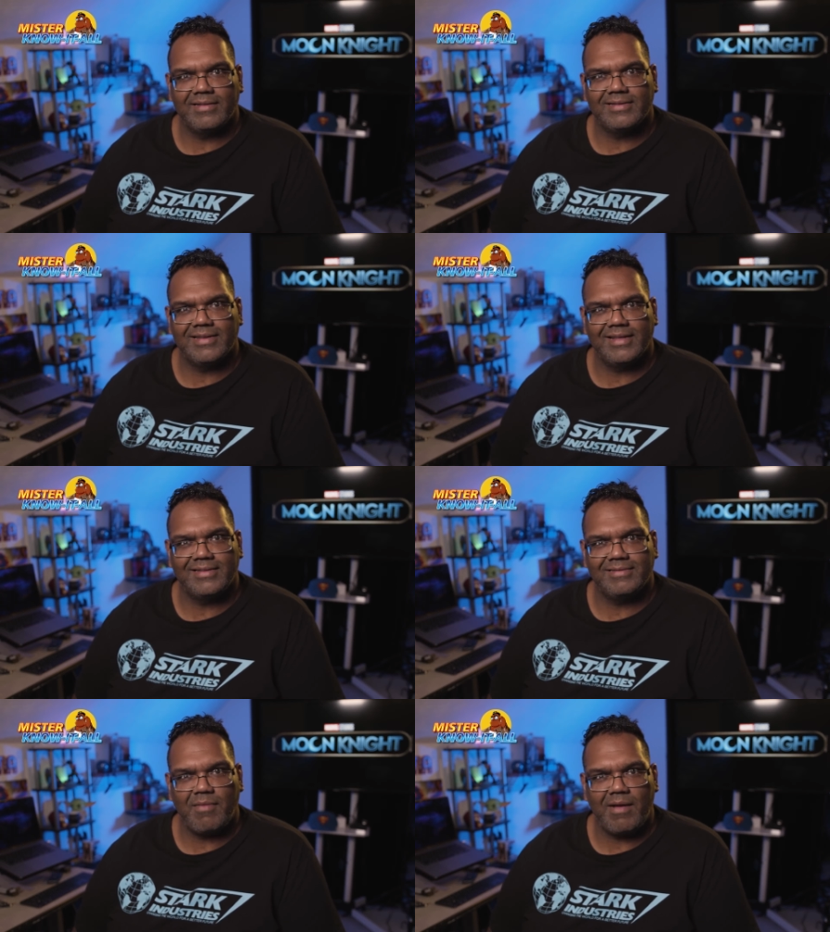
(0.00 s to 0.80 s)
This,
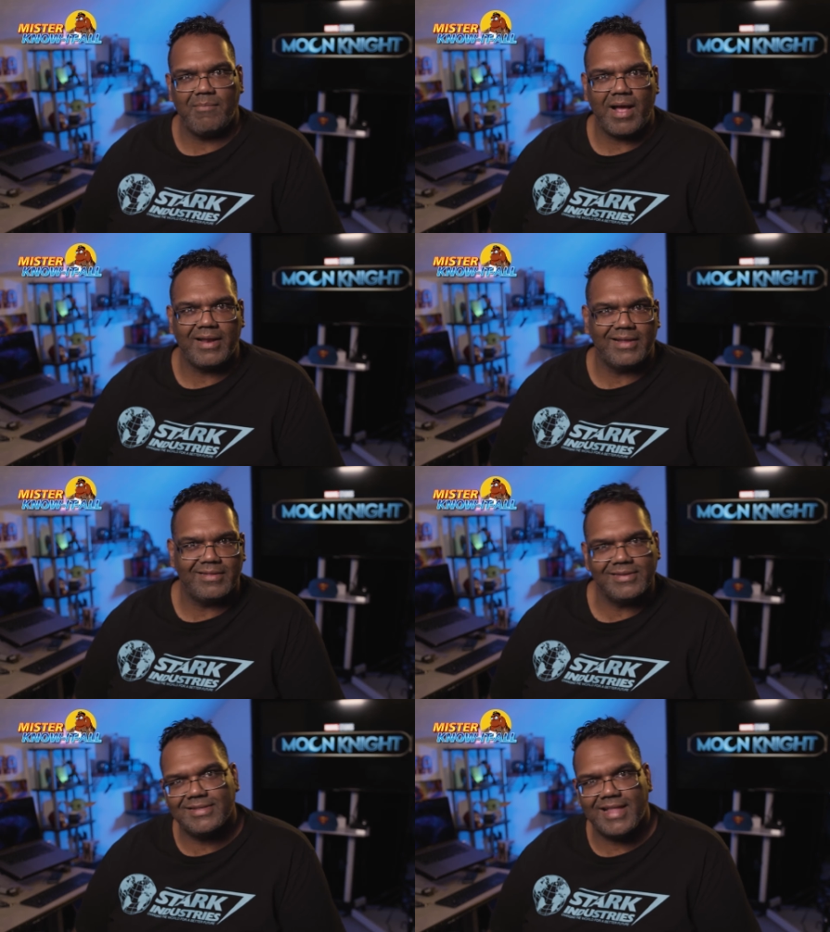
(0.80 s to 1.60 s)
it's my body
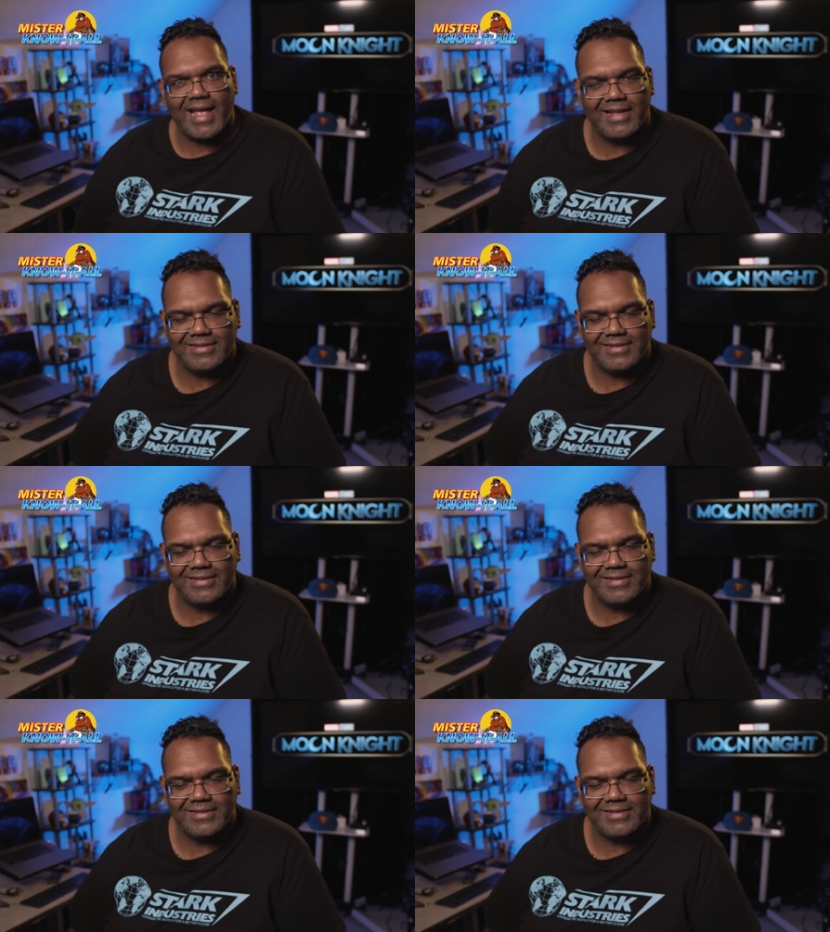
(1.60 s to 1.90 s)
and this and that.